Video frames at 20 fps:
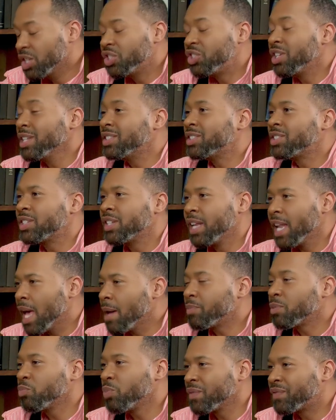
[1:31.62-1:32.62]
She
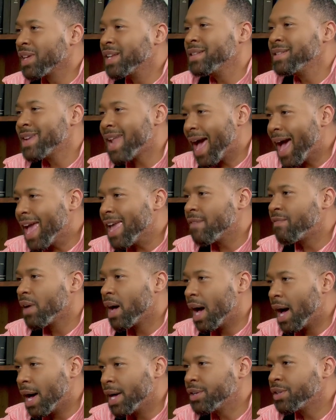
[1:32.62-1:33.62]
slept with a knife
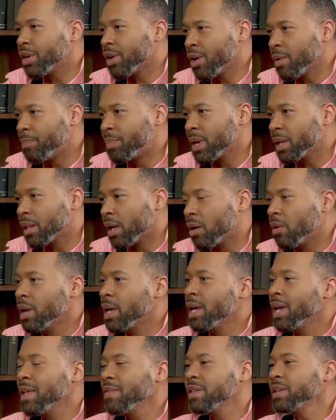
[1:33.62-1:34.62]
under her pillow.
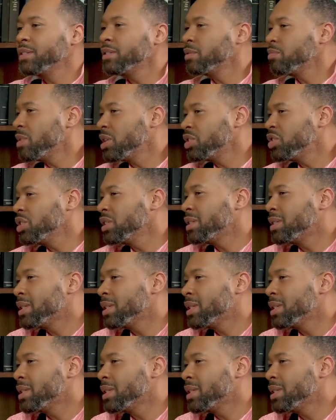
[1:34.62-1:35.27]
And this is what she